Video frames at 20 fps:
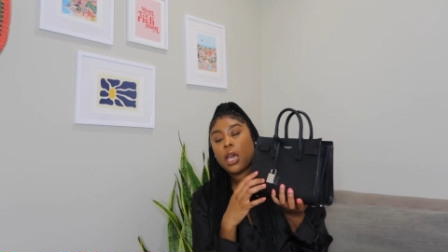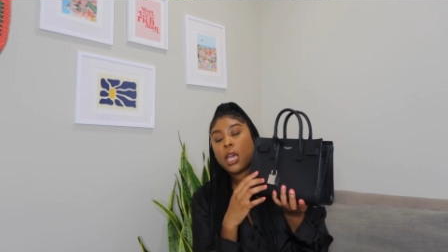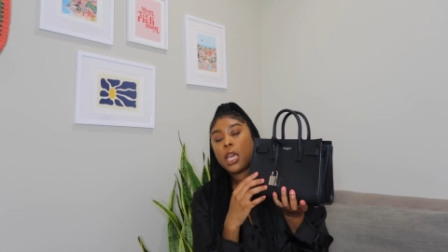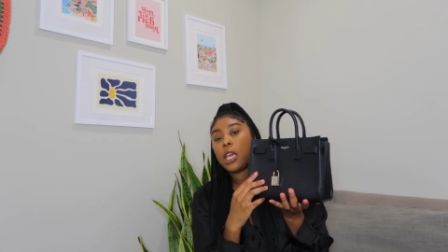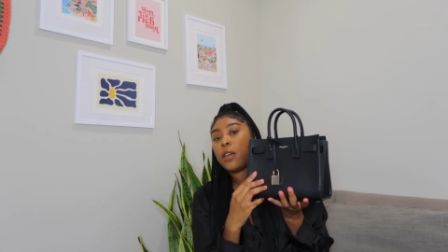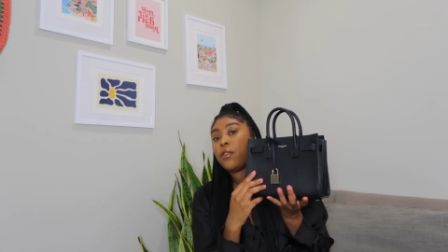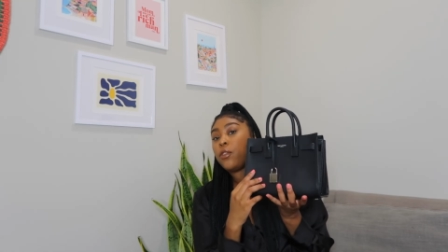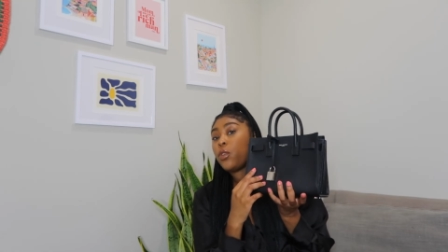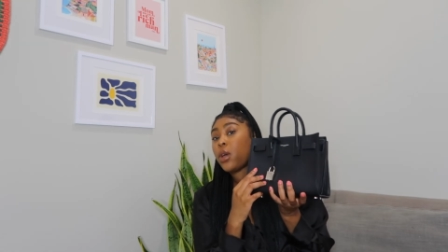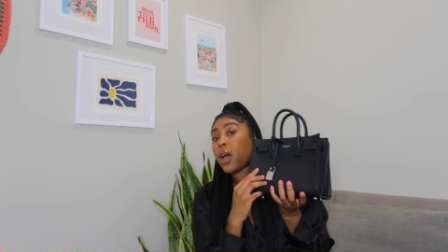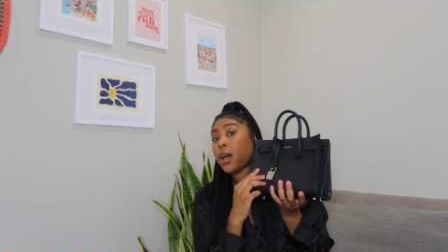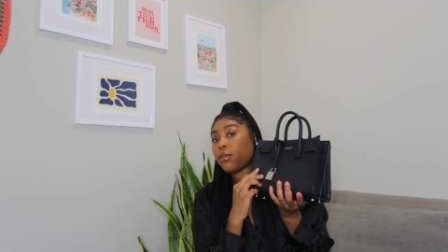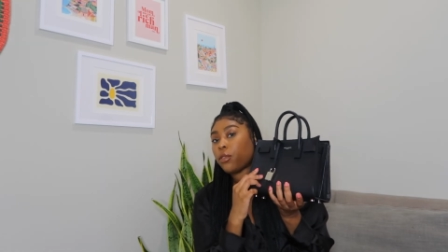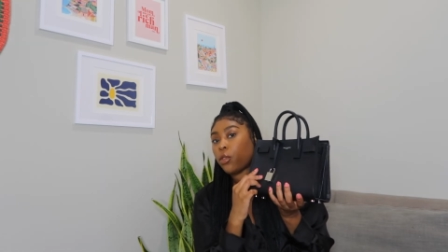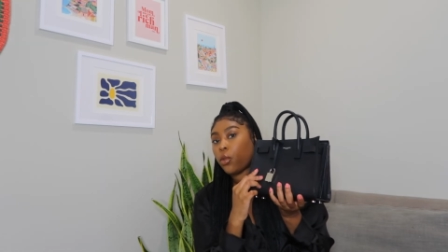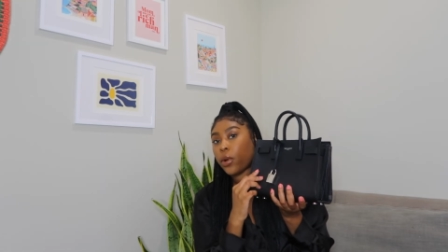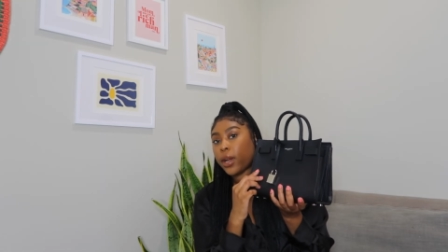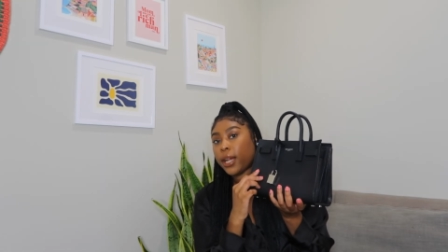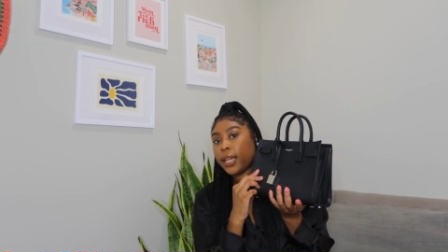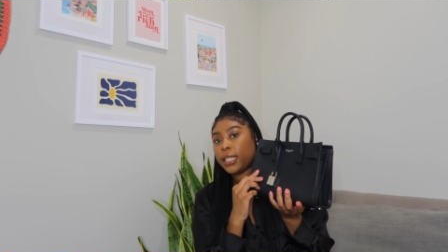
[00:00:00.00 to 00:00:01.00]
If you have
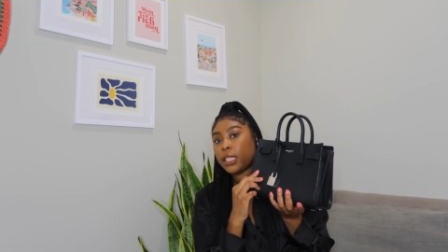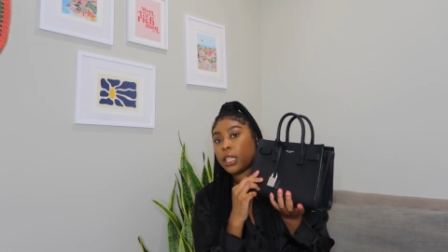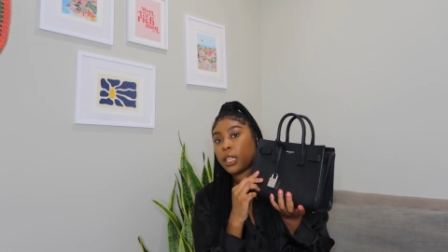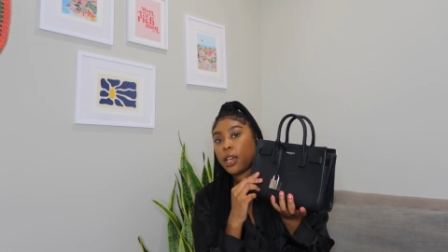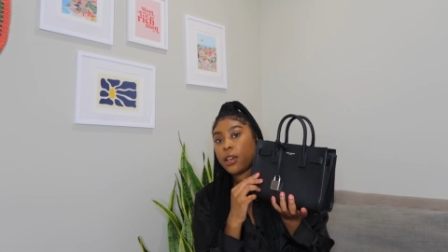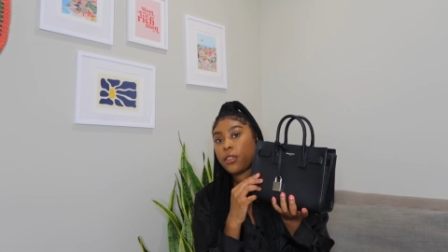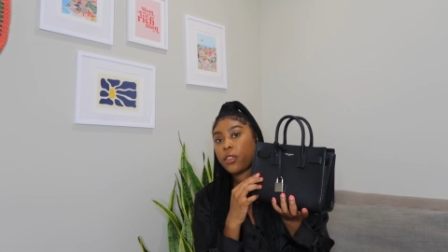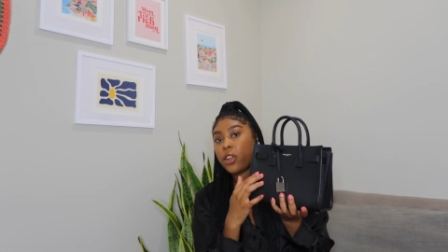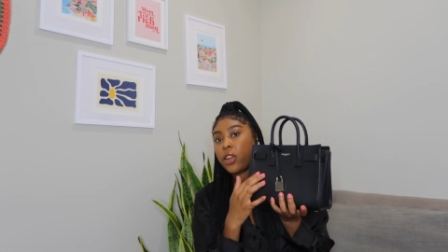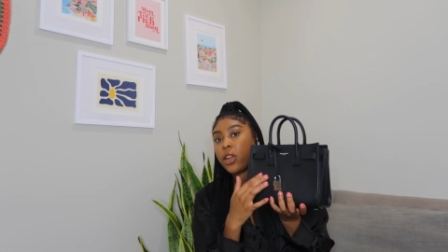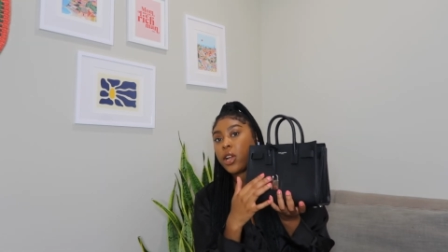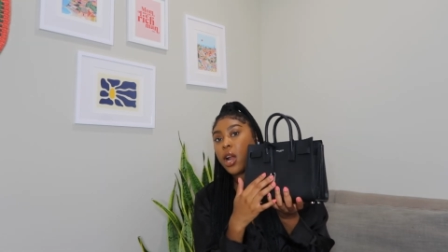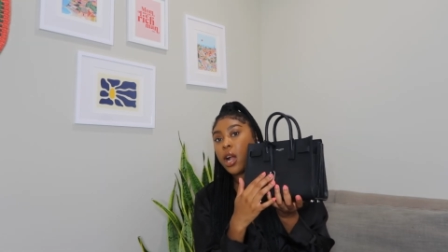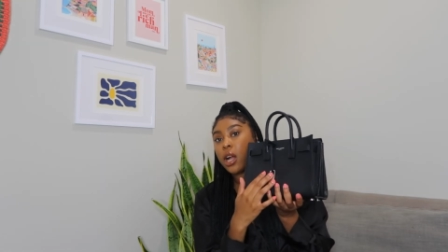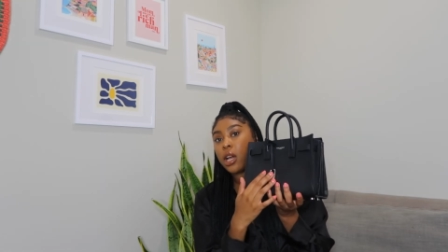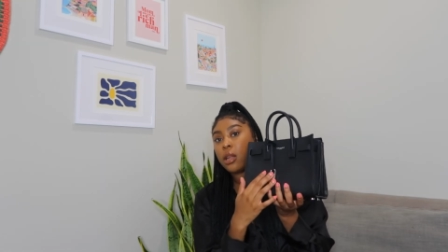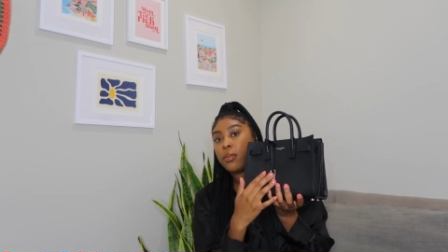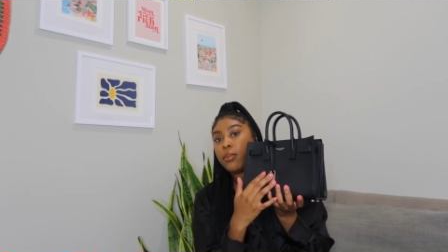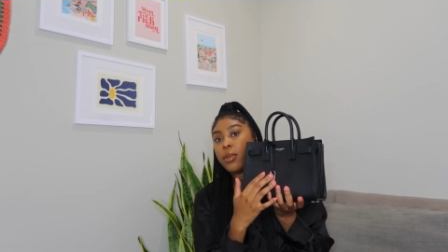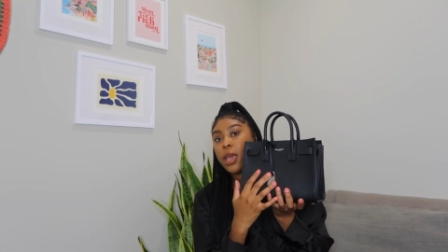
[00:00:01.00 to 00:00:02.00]
grained leather, you're not
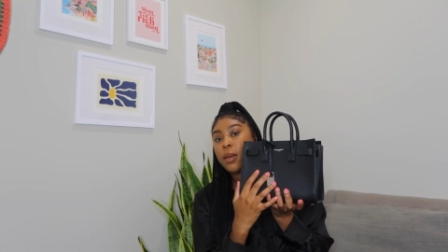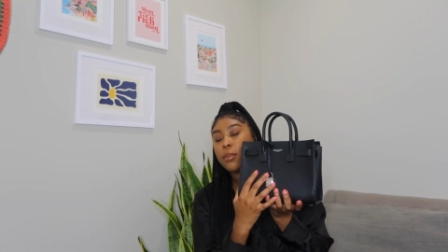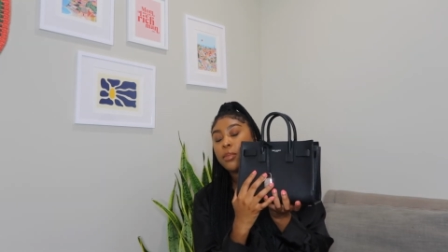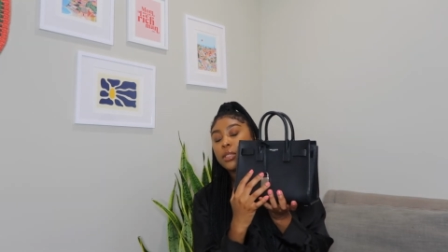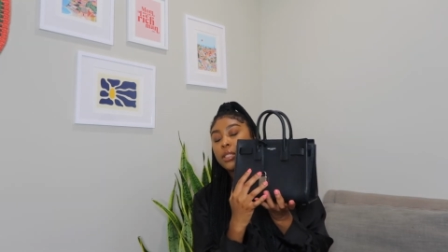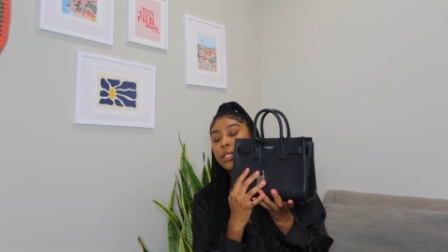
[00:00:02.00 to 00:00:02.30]
going to be able